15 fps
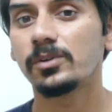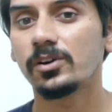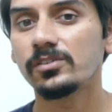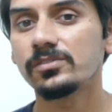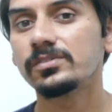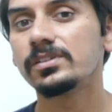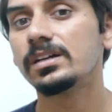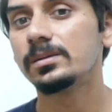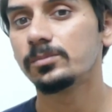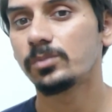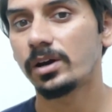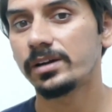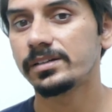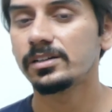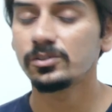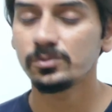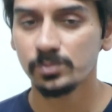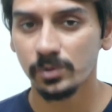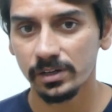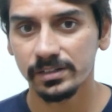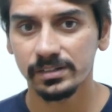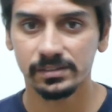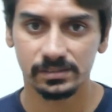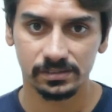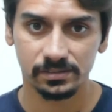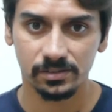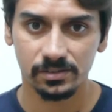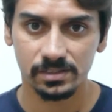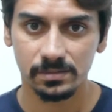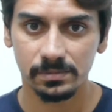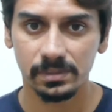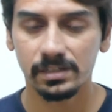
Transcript: of pointer to pointer concept,